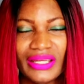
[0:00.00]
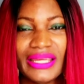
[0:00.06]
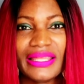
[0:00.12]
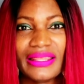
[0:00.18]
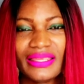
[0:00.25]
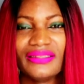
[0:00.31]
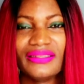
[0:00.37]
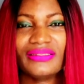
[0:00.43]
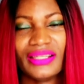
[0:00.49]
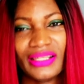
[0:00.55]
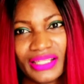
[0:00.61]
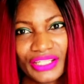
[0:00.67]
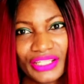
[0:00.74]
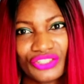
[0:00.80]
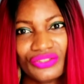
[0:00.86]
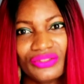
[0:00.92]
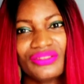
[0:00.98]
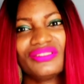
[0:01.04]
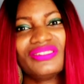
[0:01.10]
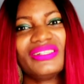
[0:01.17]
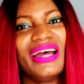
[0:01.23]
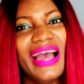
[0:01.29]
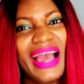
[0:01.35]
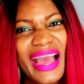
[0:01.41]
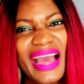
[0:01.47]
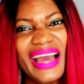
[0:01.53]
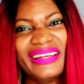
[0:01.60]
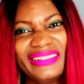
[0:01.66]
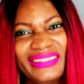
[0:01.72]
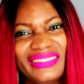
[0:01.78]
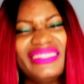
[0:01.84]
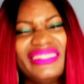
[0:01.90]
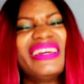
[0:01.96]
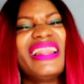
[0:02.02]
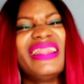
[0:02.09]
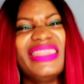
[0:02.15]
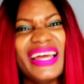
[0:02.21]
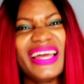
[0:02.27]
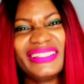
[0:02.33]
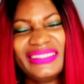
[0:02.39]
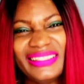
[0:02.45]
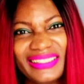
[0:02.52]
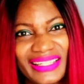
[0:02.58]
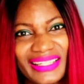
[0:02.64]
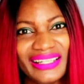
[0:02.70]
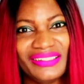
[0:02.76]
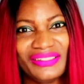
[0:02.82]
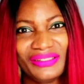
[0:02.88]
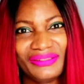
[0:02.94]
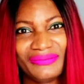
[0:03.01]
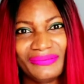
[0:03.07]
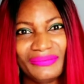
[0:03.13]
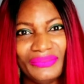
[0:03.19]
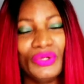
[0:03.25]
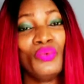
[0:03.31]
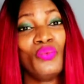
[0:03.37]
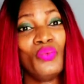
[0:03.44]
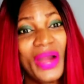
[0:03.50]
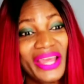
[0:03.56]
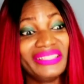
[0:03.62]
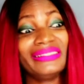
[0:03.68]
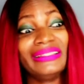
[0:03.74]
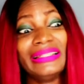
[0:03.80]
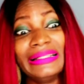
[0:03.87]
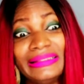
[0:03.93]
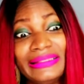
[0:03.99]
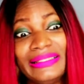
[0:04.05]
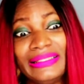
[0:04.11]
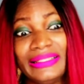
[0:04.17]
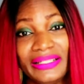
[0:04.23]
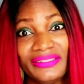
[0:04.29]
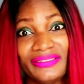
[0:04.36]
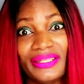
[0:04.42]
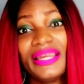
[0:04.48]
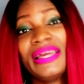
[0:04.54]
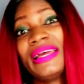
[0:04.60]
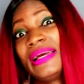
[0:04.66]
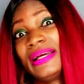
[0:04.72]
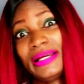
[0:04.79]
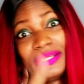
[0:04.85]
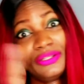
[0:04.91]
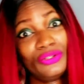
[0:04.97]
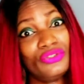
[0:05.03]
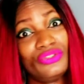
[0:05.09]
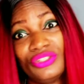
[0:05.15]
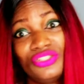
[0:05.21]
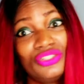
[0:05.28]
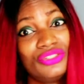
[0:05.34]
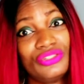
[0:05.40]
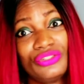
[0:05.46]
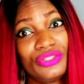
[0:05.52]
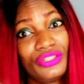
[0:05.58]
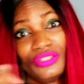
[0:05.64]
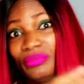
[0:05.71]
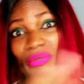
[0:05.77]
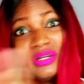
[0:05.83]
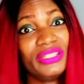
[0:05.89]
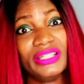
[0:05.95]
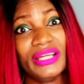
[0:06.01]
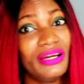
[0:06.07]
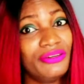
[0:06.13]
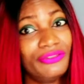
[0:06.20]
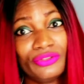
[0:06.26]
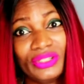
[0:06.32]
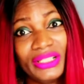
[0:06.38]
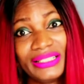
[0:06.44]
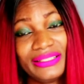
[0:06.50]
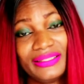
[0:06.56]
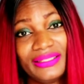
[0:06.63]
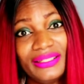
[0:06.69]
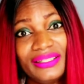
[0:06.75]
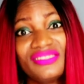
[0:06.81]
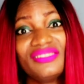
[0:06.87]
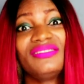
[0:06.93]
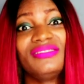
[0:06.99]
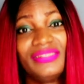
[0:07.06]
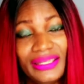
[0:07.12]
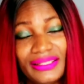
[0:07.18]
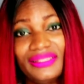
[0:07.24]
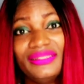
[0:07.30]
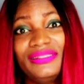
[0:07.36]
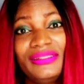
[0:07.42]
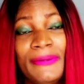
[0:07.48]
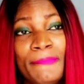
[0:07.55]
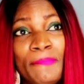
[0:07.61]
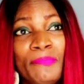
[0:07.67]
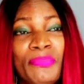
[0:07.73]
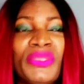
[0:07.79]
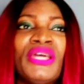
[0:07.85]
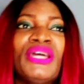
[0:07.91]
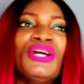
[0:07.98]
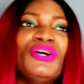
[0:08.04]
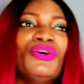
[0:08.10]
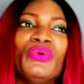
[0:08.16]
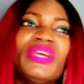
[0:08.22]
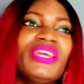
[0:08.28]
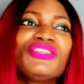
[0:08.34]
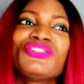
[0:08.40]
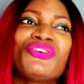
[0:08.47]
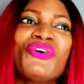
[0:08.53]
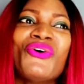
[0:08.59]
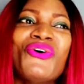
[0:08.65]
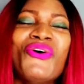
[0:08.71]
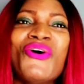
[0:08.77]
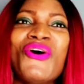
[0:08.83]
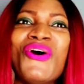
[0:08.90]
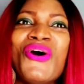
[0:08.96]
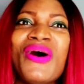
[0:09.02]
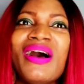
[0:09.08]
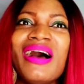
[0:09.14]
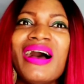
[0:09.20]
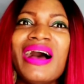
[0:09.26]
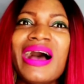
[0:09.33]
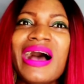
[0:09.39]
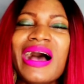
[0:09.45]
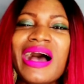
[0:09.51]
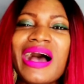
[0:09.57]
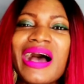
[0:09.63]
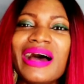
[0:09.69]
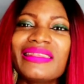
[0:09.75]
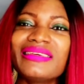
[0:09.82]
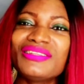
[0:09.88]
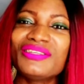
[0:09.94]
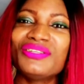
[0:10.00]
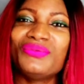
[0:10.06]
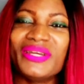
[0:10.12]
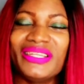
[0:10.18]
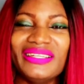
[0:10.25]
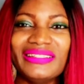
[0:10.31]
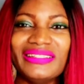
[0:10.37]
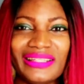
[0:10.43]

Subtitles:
in these elections are the Latinas. The white Latinas. I don't think she's talking about the Afro-Latinas. She said it. Okay, so this is where the